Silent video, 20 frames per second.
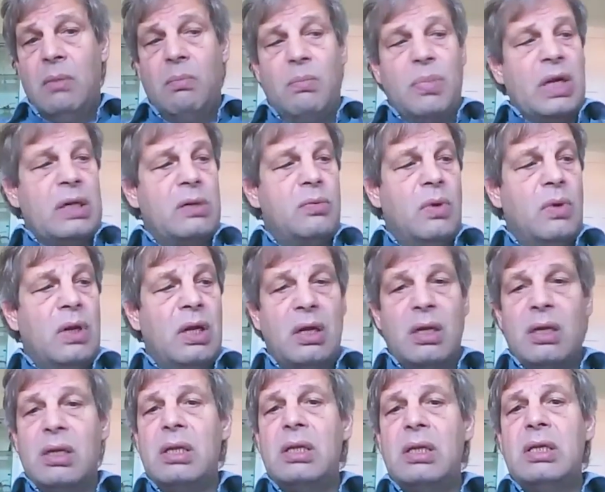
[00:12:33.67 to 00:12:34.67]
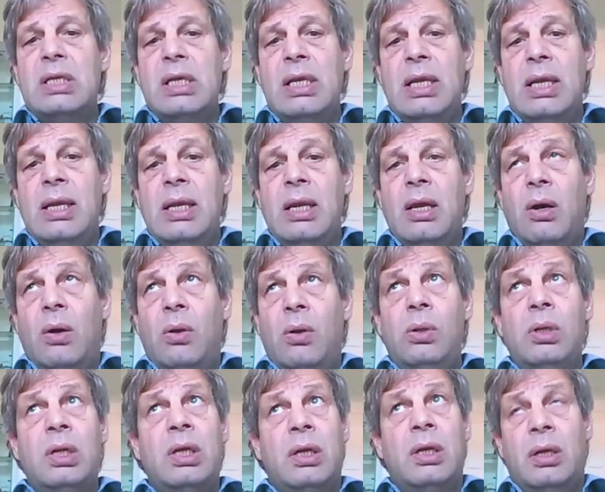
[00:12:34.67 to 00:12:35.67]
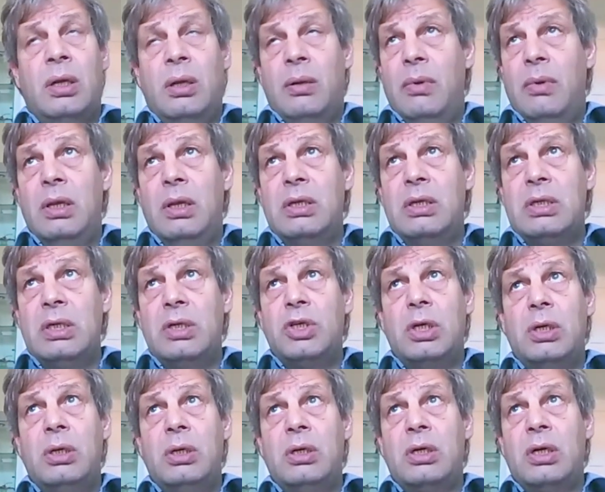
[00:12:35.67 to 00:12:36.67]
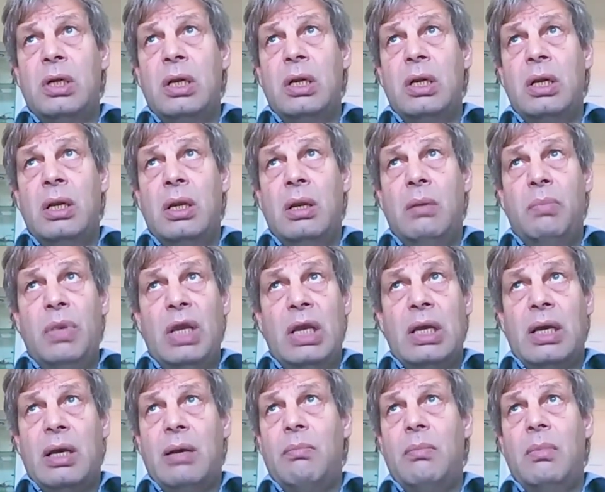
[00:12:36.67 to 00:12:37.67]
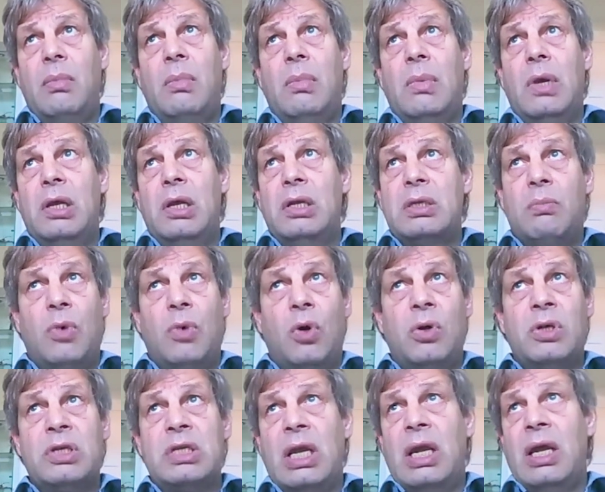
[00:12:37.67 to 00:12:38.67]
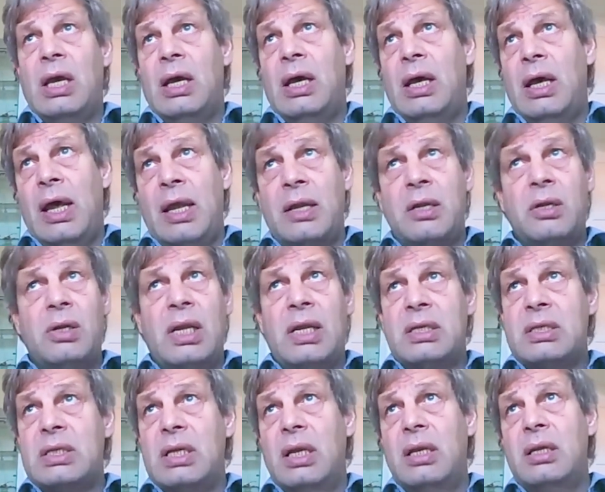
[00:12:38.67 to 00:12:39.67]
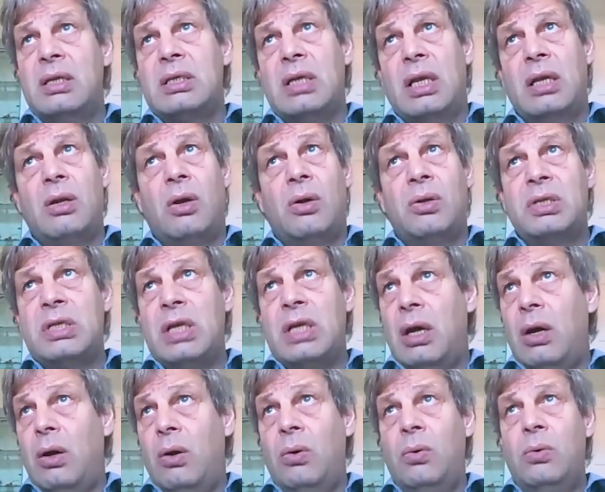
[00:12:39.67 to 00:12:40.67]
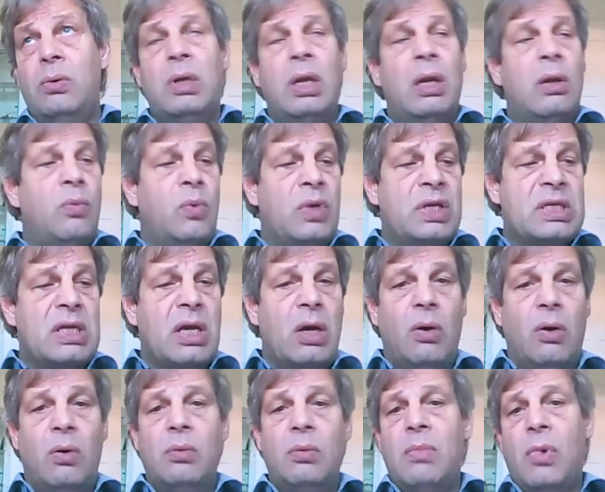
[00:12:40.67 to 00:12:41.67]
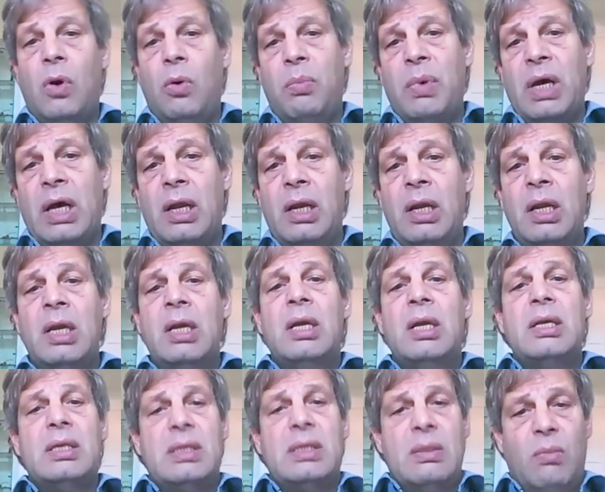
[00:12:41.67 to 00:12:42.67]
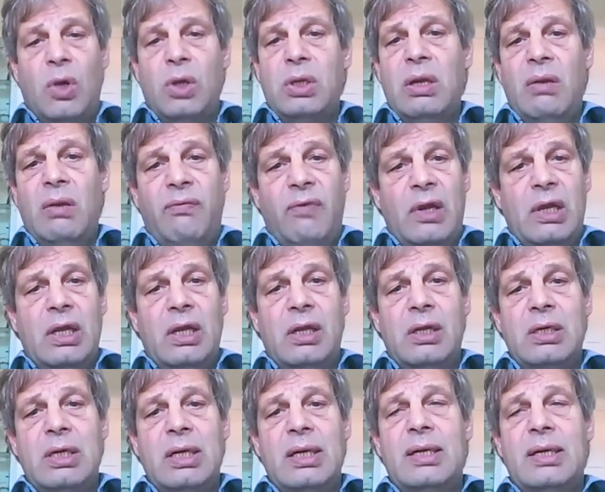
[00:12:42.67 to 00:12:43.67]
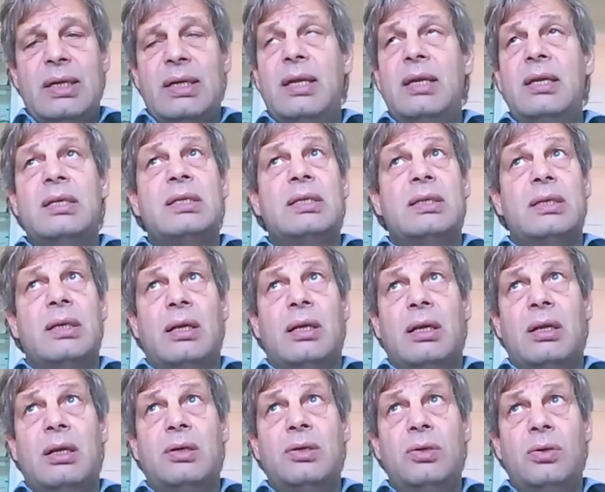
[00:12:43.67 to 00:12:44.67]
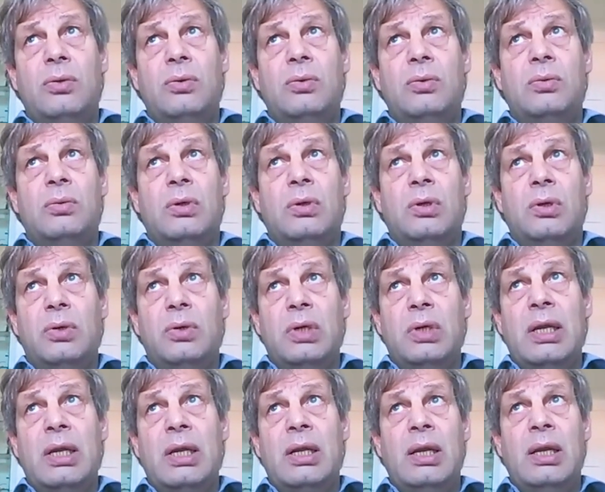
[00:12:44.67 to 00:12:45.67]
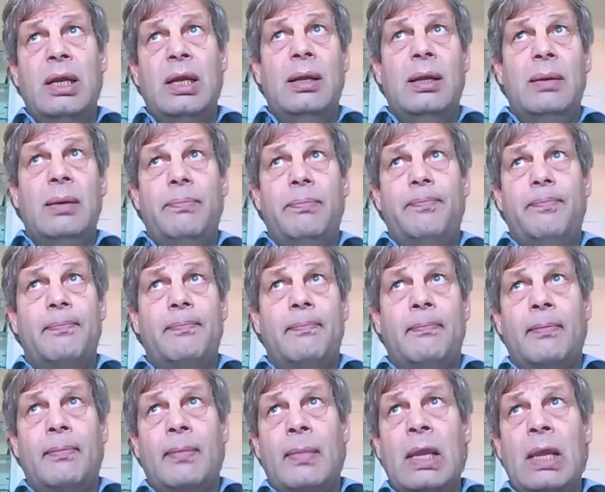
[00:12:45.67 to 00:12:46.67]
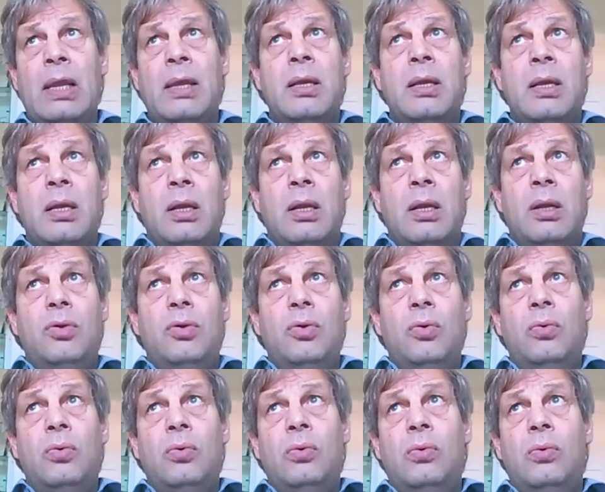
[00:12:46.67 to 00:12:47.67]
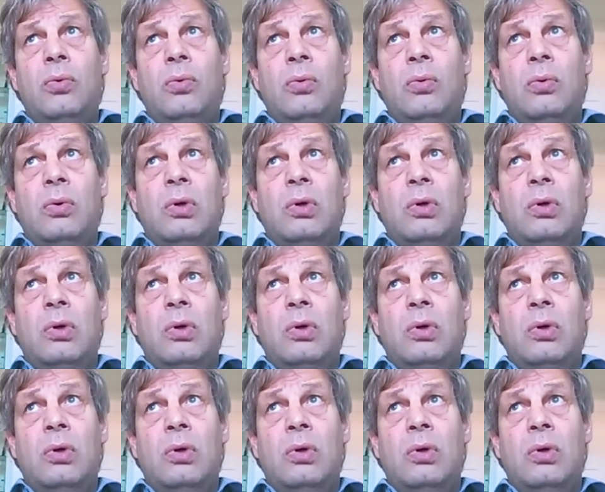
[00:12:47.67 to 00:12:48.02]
But the older the children become, the more they are adolescents and on their own and with their own mobile, the more difficult it is to really to